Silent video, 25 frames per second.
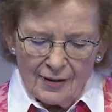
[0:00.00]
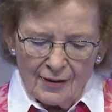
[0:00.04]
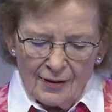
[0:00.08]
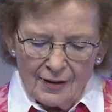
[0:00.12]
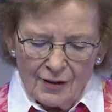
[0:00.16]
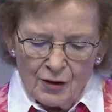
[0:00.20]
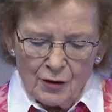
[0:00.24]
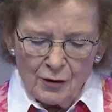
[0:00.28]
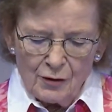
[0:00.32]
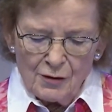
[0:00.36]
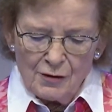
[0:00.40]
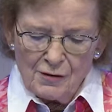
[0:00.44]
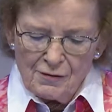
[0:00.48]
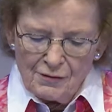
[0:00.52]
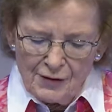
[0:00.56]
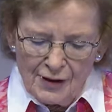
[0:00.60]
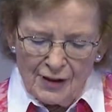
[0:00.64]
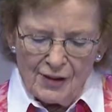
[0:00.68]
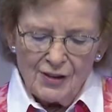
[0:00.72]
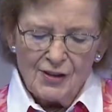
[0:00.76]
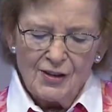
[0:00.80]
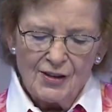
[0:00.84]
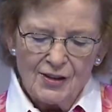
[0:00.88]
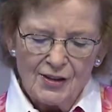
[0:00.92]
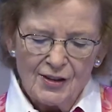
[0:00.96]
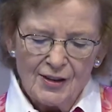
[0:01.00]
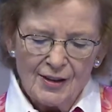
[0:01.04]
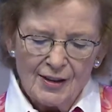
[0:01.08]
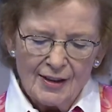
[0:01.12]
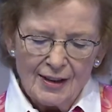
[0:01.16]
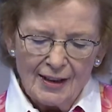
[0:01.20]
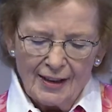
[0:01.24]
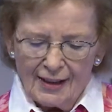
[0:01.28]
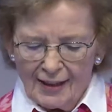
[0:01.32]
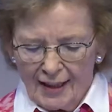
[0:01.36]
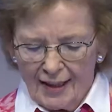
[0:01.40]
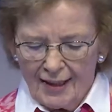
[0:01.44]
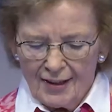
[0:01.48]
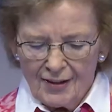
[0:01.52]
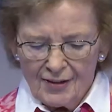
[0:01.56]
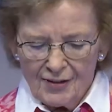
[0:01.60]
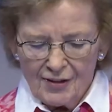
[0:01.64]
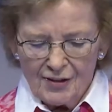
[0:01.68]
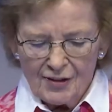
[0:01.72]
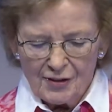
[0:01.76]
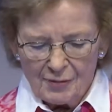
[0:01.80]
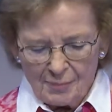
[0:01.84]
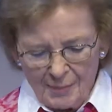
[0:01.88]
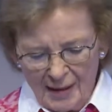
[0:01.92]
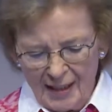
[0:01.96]
to reverse the
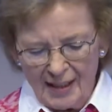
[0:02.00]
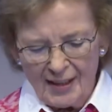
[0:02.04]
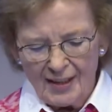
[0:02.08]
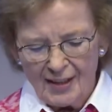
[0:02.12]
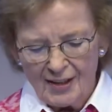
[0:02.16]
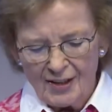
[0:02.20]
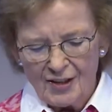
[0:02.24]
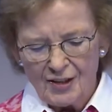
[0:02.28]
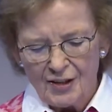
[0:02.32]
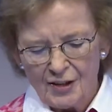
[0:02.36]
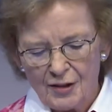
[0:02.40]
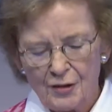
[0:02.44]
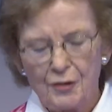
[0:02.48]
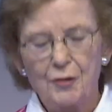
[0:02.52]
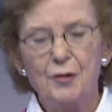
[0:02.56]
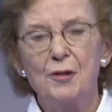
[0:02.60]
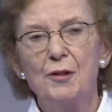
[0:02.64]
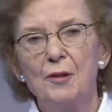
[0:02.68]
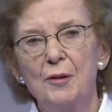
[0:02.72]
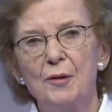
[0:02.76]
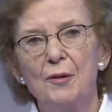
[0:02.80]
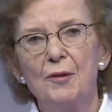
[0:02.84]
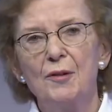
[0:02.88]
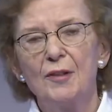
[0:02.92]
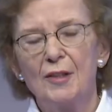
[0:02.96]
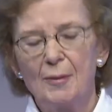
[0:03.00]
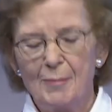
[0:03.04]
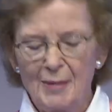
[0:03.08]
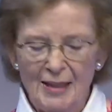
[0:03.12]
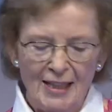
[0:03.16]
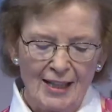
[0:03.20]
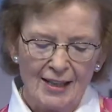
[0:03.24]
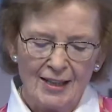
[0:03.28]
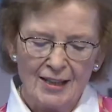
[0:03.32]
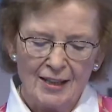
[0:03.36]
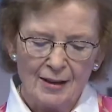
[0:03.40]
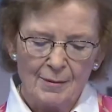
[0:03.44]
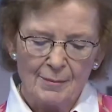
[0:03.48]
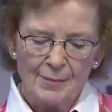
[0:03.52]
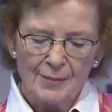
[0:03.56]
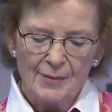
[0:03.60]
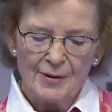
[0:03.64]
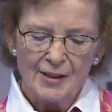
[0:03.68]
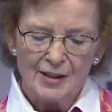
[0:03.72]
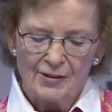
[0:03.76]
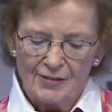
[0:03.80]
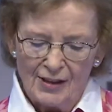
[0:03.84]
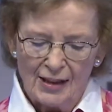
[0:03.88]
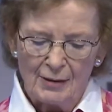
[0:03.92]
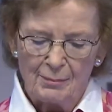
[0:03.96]
gains made through the Millennium
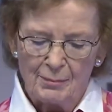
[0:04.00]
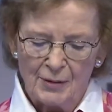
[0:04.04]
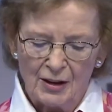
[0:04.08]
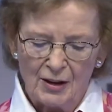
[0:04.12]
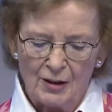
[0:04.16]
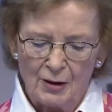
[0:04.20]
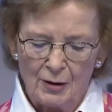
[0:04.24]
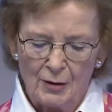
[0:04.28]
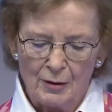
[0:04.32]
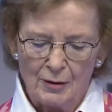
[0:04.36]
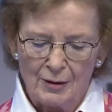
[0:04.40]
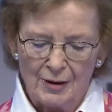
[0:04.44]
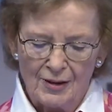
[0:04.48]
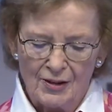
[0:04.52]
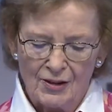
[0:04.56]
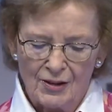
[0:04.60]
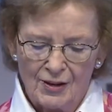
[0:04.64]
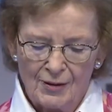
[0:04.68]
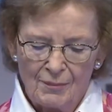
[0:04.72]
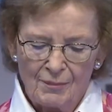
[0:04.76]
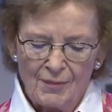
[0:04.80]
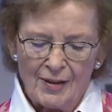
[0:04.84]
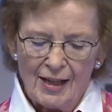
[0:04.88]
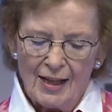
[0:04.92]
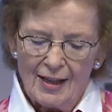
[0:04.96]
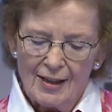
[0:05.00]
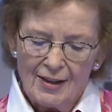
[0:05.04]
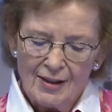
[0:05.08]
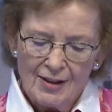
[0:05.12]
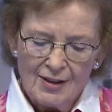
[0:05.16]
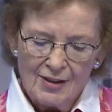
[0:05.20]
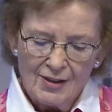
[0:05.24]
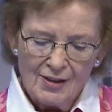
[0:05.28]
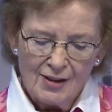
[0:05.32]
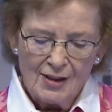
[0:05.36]
Development Goals, and